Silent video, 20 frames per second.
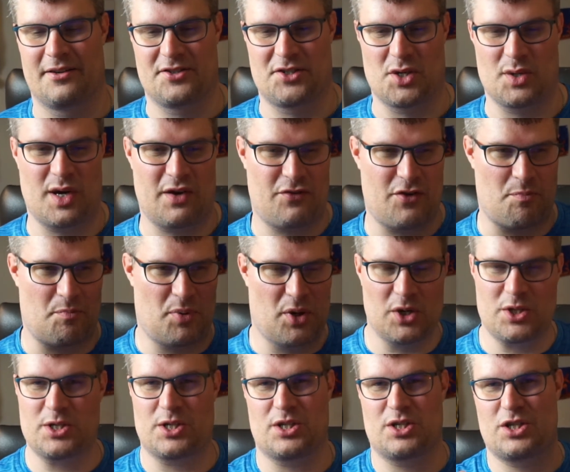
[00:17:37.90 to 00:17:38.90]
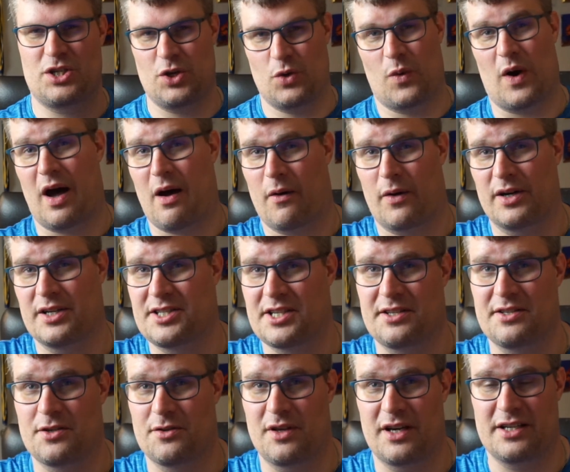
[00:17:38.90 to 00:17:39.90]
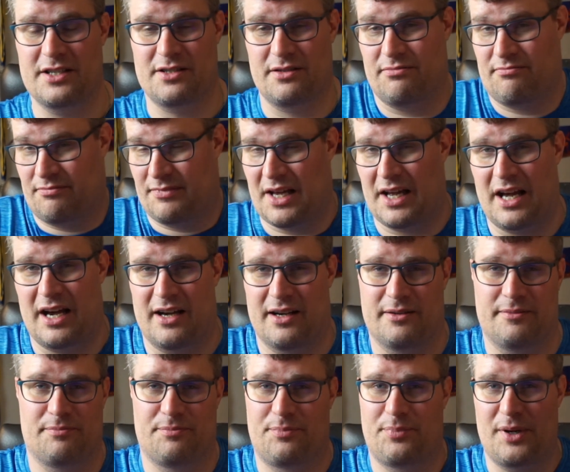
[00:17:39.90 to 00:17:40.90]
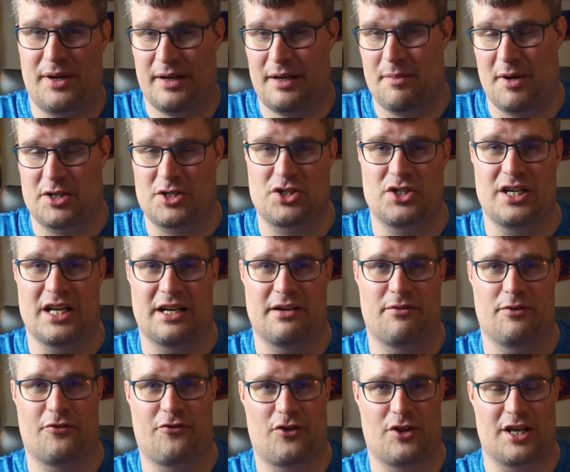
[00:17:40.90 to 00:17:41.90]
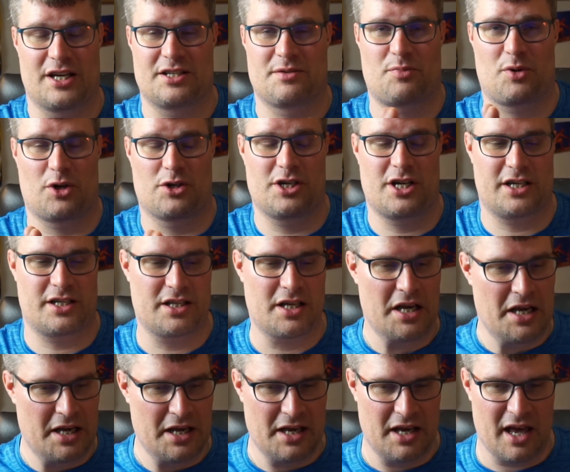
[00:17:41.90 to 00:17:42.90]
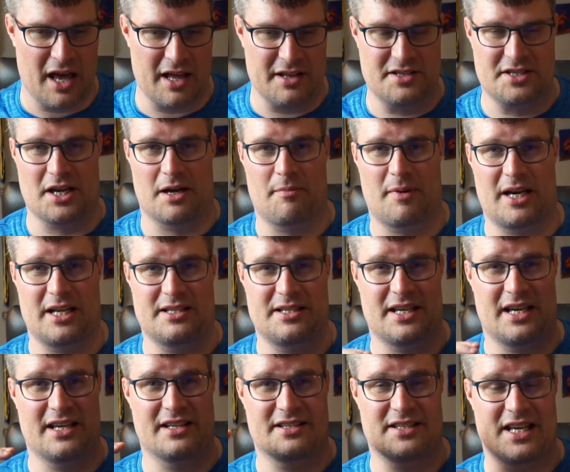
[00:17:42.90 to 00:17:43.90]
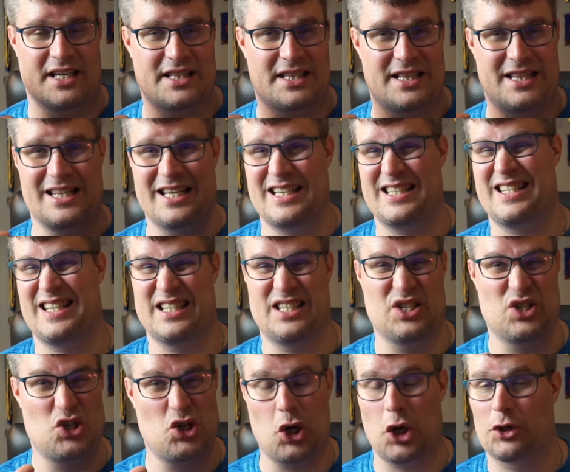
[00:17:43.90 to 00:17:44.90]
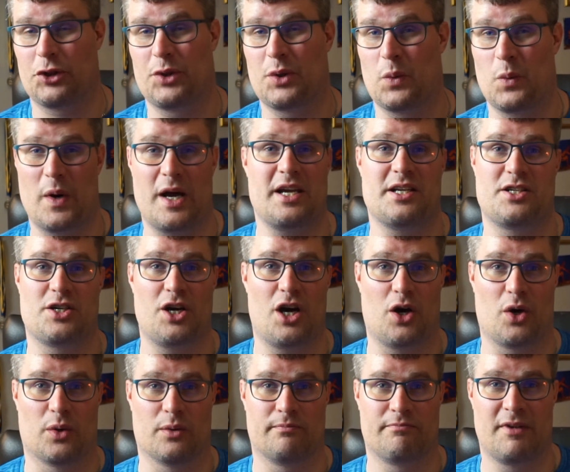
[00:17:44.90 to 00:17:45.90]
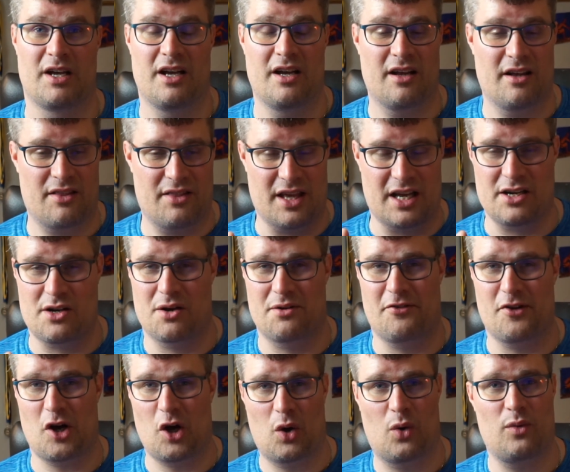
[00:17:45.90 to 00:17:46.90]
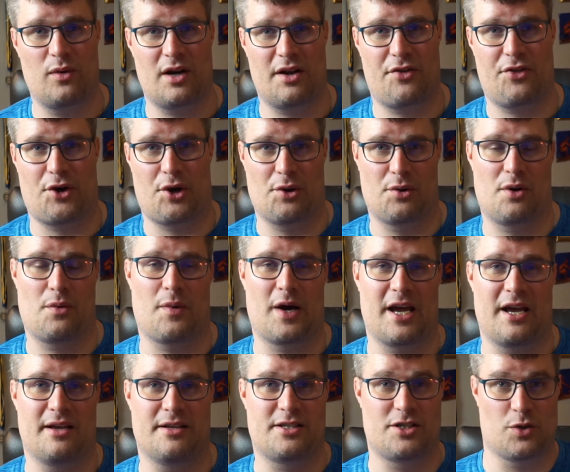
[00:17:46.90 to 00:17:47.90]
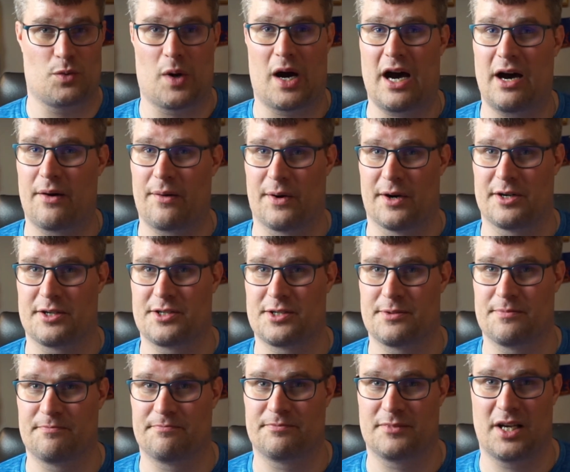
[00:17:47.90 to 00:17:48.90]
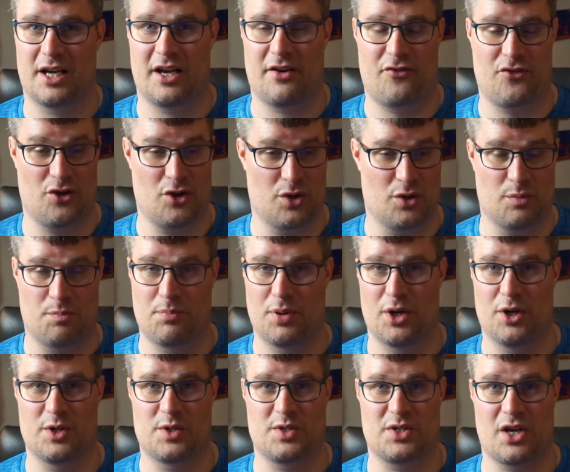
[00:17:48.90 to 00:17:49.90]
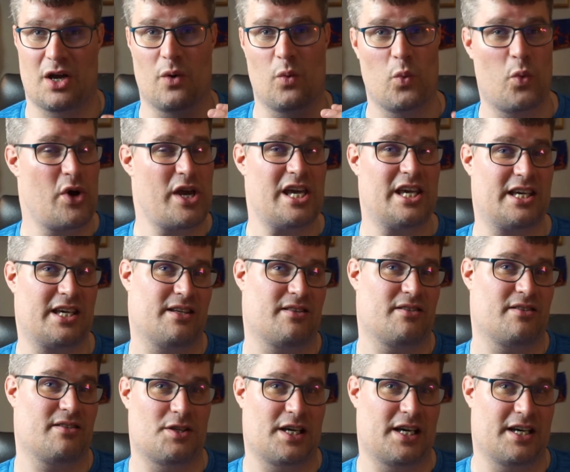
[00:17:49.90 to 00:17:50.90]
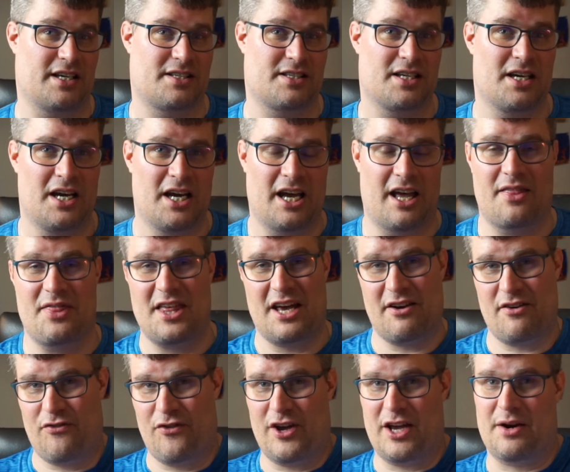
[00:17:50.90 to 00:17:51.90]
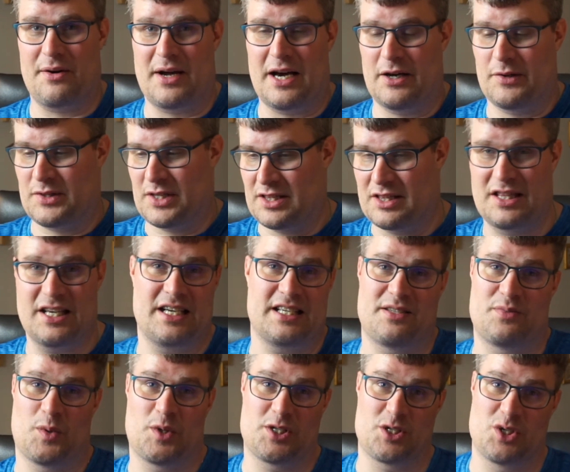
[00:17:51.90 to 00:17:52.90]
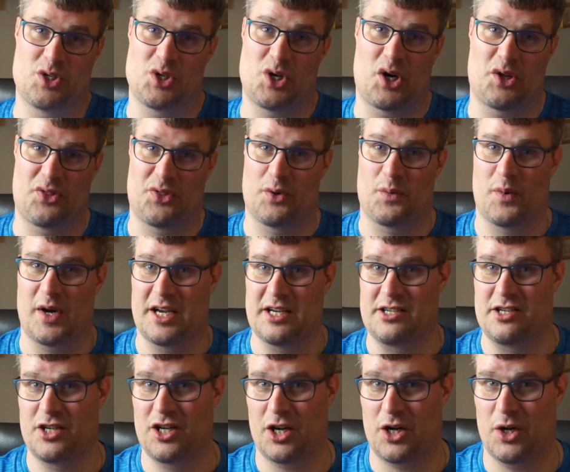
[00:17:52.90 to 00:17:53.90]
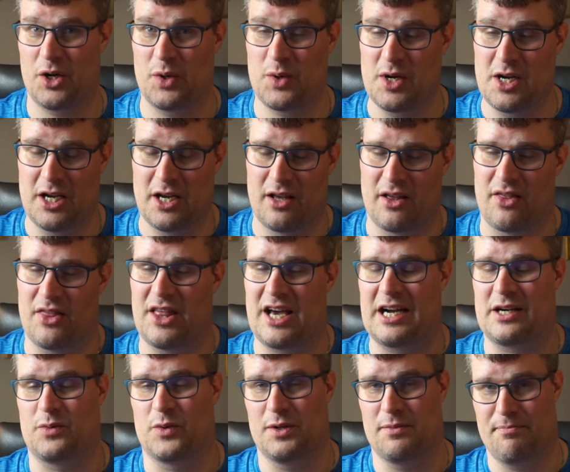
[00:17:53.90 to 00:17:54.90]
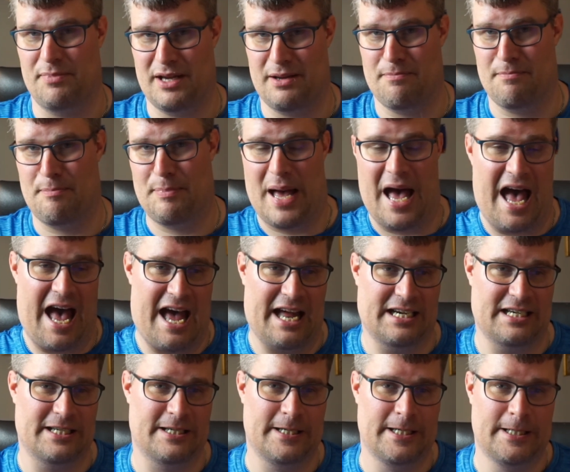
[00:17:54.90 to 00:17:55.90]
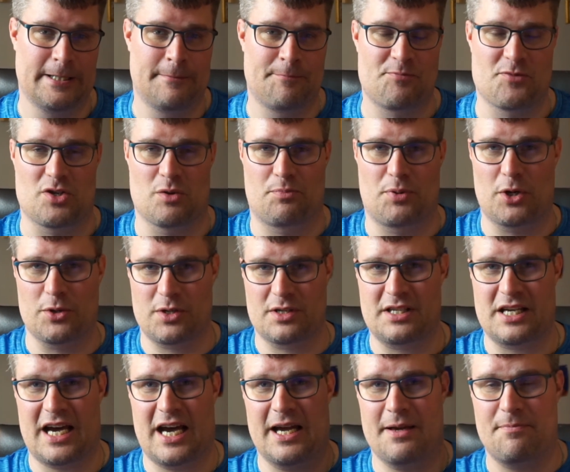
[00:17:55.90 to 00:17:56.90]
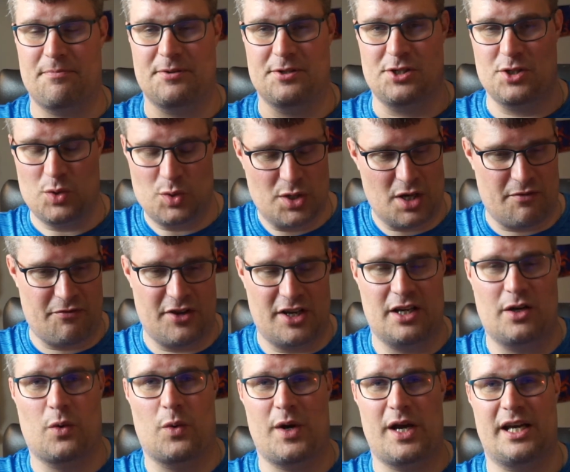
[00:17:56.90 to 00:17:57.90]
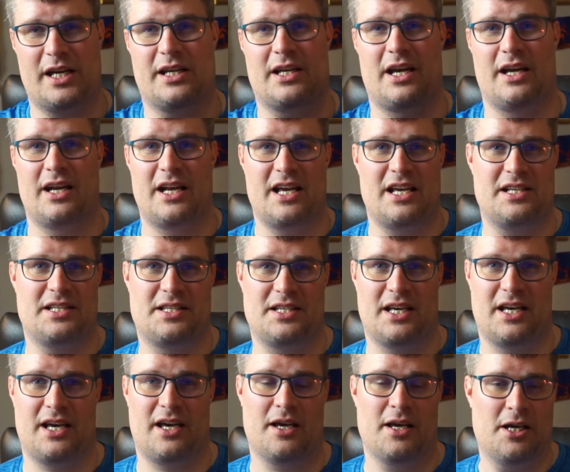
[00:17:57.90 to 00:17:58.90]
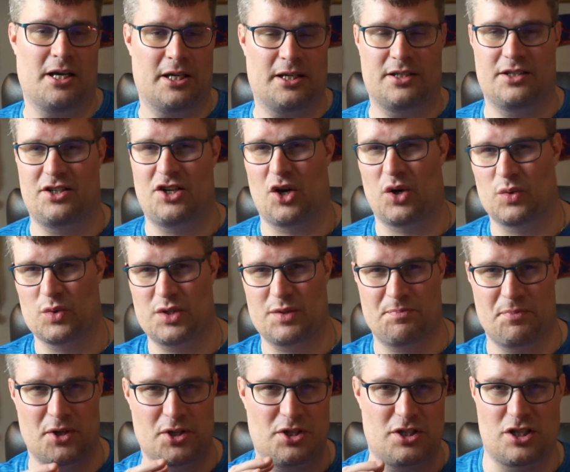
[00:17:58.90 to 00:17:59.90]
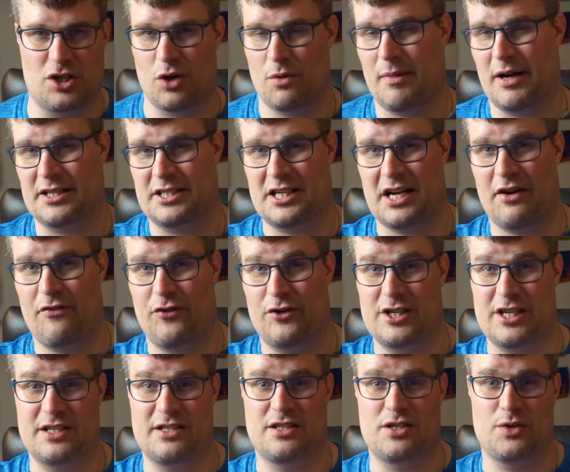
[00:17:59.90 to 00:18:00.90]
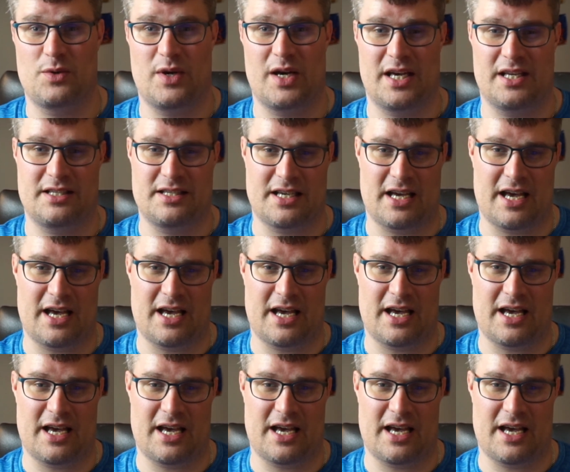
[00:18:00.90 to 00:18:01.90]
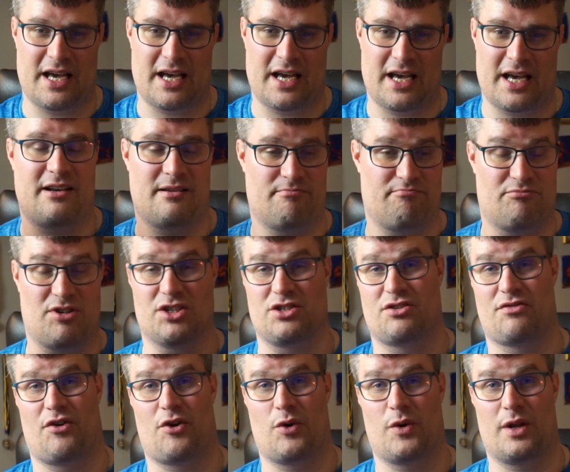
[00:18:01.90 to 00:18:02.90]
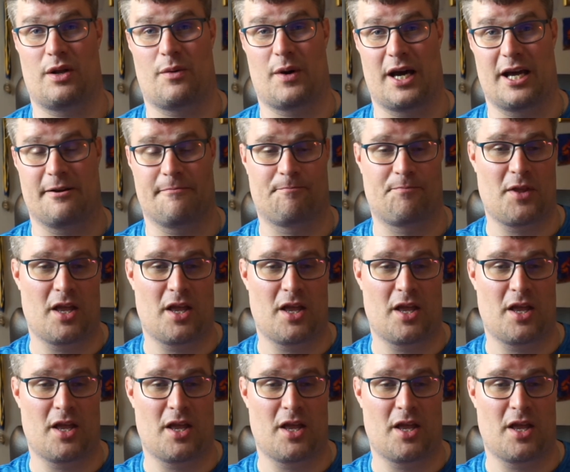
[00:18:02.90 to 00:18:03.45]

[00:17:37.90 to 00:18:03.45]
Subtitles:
So if you put 2 hours into this, that I pretty much did for this project, and somebody says that this is not the way to go, then you've only thrown away 2 hours. If you put a week into this and then figure out that this was not the way to go, that would be bad. So prototype, do something quick and easy. Don't put too much effort into it. And if it's bad, just throw it away.